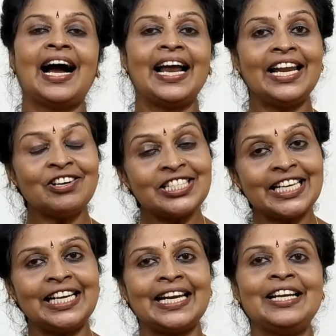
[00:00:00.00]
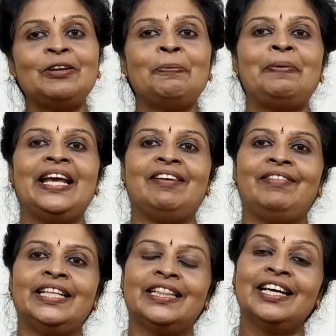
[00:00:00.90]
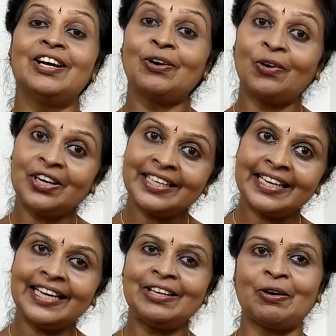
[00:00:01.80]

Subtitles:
Allow children to play with concrete